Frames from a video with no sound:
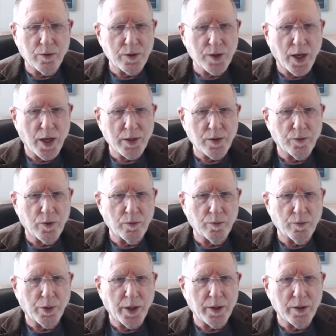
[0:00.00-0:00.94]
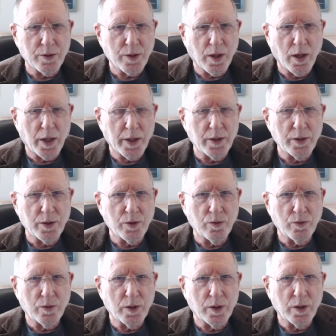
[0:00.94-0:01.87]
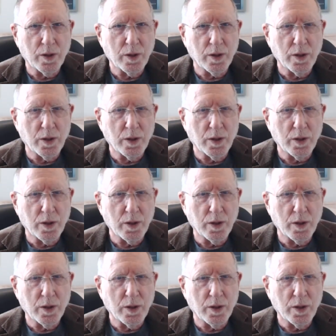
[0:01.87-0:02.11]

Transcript: saxophone players got into